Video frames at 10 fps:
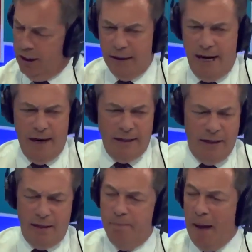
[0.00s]
Indeed, I did
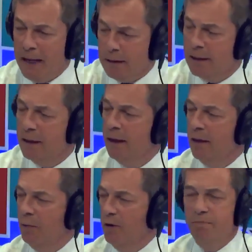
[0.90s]
a debate
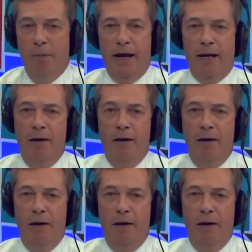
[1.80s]
with Michael